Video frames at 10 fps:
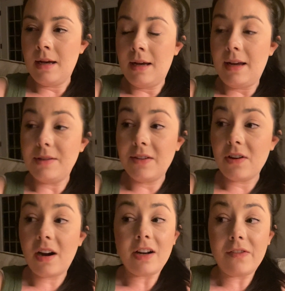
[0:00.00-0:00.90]
It was even
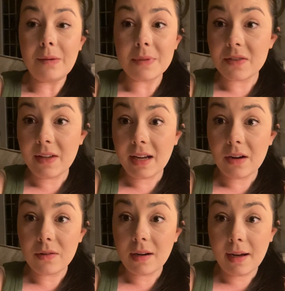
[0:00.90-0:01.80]
hard to film this
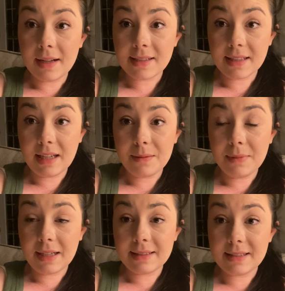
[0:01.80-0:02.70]
video, honestly,
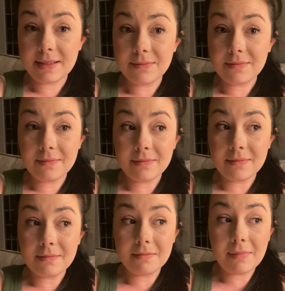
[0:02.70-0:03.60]
because
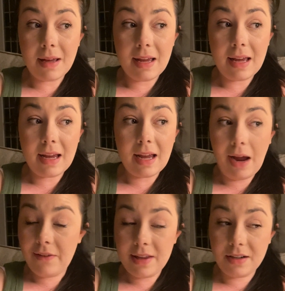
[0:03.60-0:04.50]

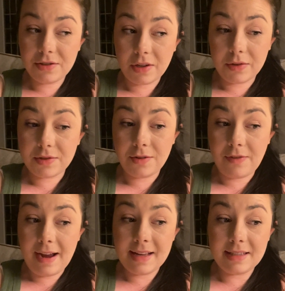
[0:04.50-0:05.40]
everything just goes so
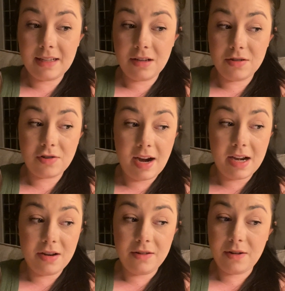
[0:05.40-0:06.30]
fast and you're trying
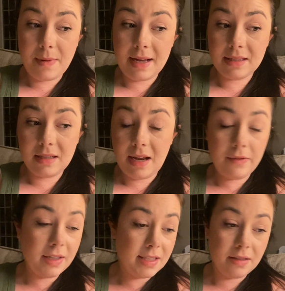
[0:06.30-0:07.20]
to do your best in
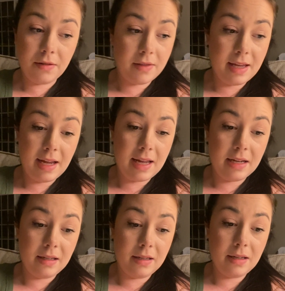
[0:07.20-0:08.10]
every single thing
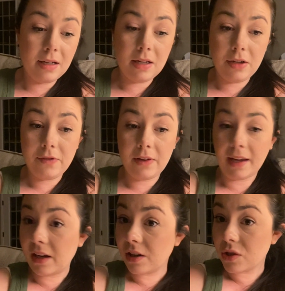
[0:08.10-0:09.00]
and you feel
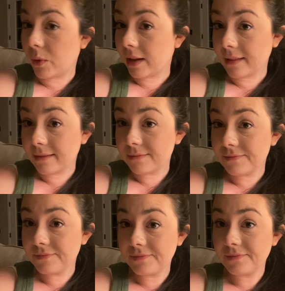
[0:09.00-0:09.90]
like you're doing
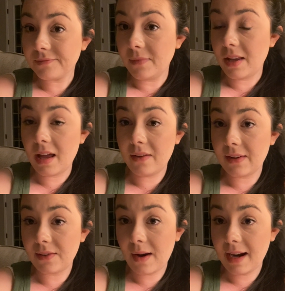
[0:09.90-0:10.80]
none of
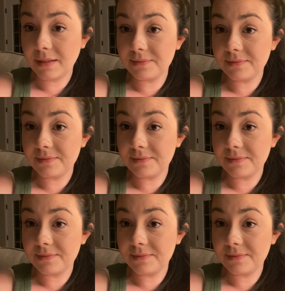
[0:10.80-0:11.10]
it right.